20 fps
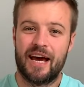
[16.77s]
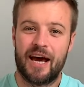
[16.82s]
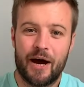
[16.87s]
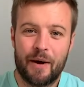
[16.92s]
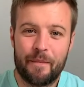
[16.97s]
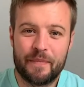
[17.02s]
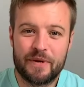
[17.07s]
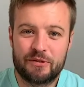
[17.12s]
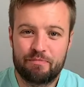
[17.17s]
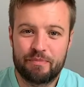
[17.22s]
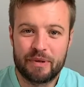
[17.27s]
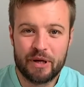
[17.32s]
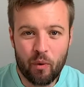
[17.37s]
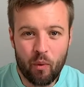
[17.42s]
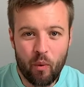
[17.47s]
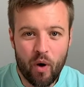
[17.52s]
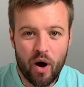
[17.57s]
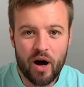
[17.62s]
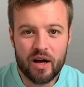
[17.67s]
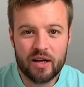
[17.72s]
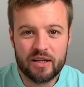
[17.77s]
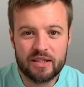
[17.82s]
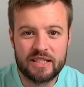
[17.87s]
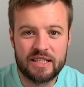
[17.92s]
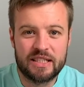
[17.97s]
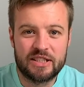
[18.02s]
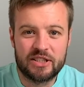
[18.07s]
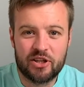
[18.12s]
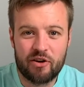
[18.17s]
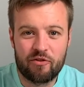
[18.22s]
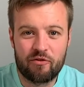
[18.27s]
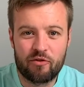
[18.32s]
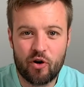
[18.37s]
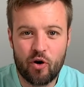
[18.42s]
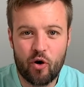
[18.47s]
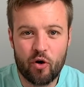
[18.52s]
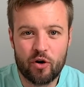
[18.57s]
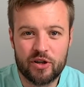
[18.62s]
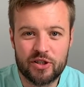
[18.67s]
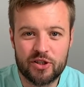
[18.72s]
Um, it's been a while since I've
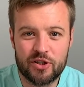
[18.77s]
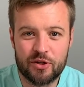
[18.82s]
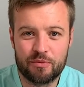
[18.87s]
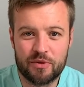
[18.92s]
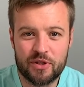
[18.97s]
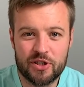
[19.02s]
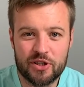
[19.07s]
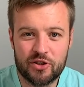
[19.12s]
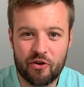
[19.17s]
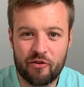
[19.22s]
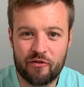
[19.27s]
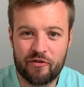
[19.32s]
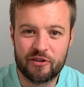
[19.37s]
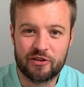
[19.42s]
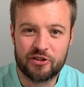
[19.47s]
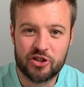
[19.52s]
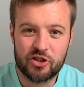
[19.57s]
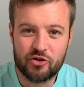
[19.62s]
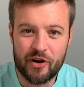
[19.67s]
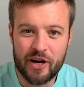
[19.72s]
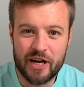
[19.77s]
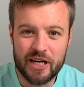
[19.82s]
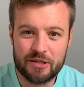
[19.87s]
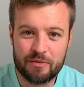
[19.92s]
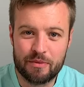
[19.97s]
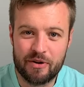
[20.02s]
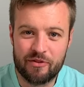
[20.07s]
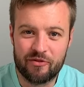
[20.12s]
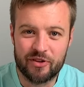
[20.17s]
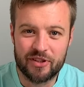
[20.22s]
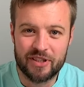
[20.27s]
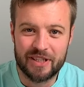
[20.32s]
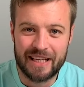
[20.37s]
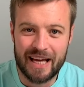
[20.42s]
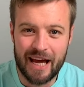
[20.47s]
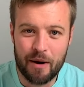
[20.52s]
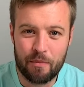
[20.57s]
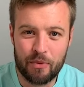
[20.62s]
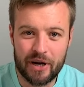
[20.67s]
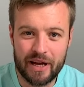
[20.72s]
recorded something, so it feels strange to be in front of the
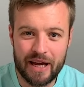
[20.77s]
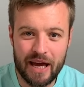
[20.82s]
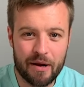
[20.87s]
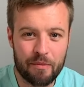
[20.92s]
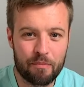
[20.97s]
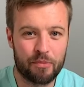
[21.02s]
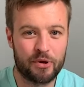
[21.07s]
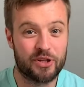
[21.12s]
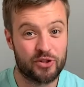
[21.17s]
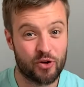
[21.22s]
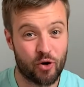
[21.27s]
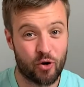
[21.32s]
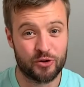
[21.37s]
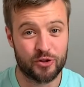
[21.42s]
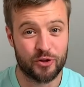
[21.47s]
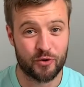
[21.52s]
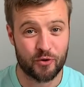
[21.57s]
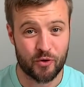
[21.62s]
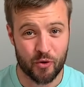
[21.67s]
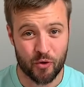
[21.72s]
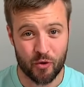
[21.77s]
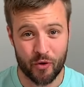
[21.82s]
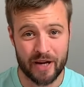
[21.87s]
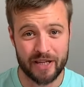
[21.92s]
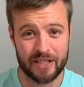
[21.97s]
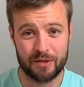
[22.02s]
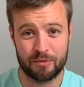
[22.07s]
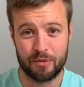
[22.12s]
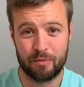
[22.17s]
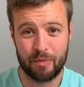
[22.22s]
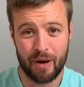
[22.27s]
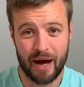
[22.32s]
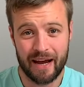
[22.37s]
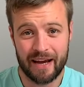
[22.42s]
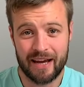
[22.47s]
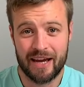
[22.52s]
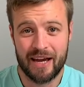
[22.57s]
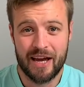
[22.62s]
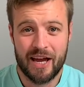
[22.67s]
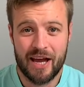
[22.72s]
camera again, but it's also great to be
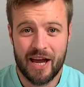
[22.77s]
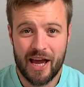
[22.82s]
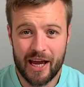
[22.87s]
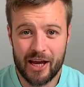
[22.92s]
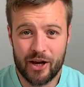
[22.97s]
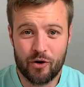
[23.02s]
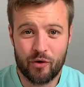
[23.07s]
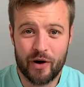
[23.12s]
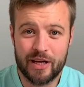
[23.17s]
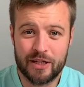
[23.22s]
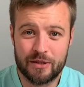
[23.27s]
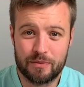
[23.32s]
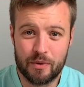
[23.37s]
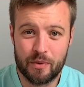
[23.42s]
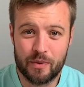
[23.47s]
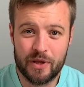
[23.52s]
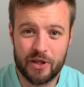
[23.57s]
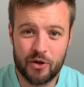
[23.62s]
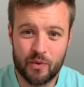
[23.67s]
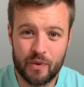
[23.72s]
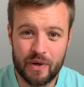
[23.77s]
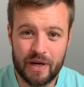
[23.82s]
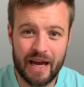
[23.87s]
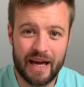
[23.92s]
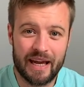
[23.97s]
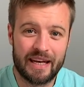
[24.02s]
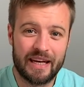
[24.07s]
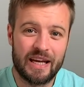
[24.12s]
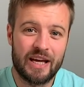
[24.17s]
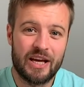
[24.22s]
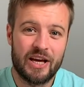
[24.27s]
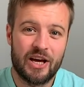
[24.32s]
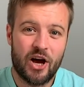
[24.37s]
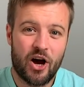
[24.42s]
back and great to be with you again